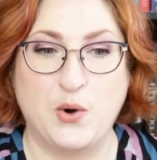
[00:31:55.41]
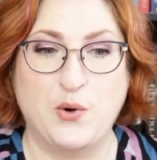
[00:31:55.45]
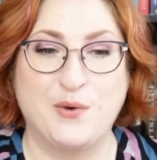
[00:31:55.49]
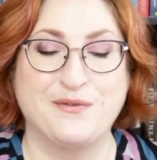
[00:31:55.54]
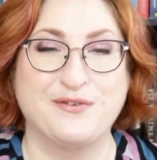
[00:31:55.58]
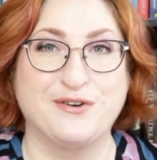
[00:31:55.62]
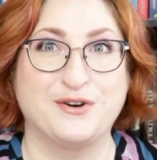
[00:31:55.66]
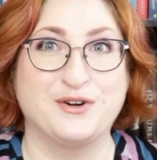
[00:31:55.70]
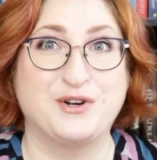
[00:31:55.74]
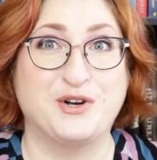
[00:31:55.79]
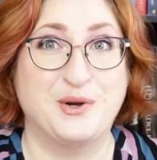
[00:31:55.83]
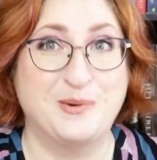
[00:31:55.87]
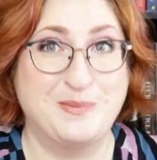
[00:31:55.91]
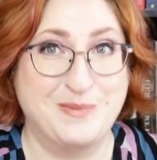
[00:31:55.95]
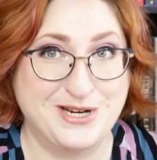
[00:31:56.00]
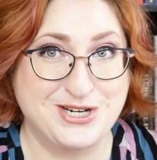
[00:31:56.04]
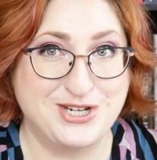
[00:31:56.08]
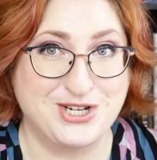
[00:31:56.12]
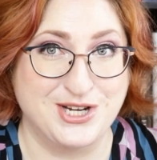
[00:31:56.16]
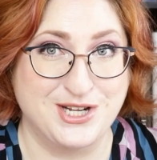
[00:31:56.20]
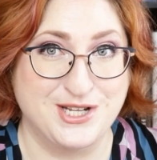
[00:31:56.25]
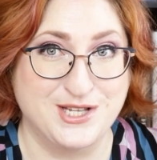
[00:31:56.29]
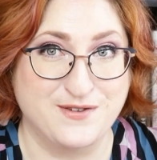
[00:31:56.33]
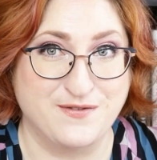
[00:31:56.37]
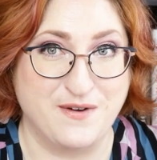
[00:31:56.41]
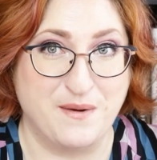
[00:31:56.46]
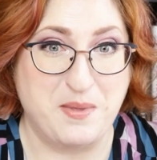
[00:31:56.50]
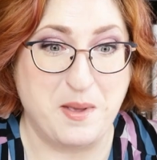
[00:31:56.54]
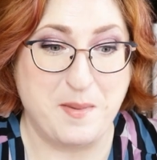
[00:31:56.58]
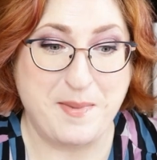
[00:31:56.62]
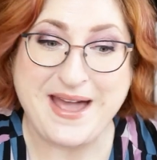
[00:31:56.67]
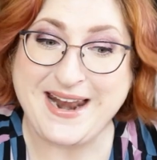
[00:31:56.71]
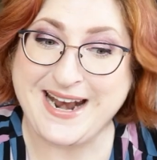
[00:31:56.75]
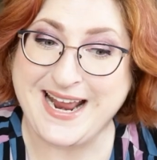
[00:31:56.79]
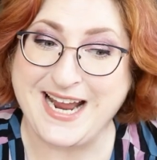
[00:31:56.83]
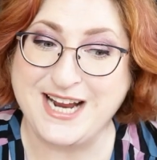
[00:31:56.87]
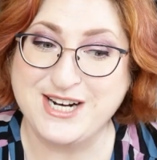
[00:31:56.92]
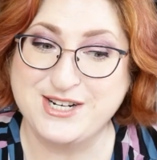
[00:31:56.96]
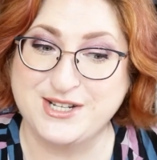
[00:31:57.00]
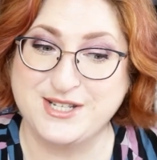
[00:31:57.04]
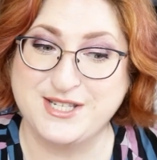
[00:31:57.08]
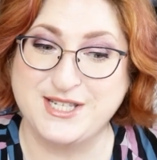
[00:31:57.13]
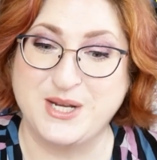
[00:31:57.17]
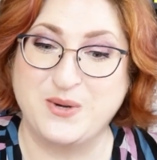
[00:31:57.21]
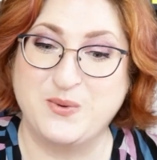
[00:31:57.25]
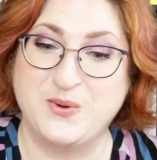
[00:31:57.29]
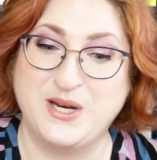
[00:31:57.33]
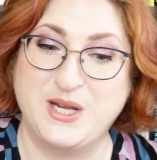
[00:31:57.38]
over commissions from the Bent
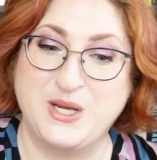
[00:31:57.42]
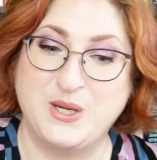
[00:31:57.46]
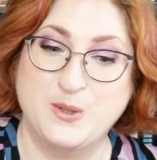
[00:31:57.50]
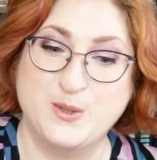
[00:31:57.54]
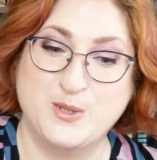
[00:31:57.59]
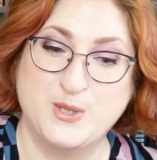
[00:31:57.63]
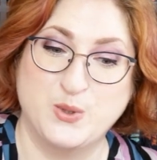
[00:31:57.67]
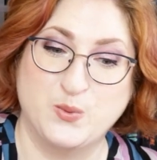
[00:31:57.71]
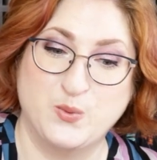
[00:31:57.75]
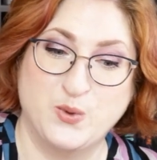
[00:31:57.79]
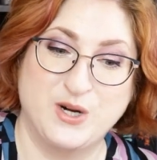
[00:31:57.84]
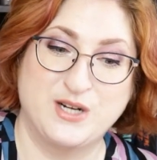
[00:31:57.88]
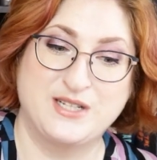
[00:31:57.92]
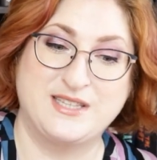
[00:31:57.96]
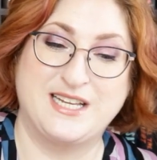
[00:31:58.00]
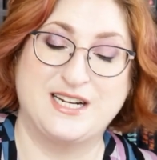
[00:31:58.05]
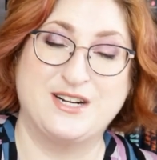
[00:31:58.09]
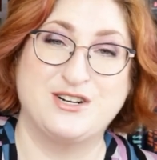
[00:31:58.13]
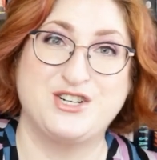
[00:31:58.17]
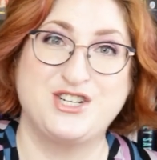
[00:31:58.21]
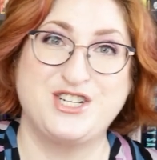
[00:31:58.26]
agency when he used to work there.